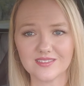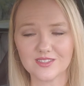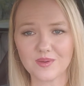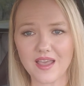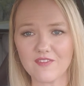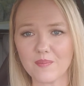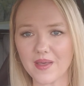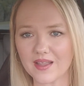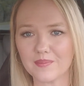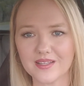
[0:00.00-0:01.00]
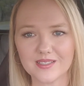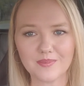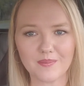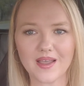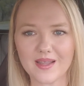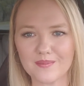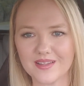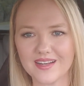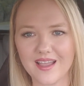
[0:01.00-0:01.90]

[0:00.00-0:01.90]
So I have a backup plan to my backup plan.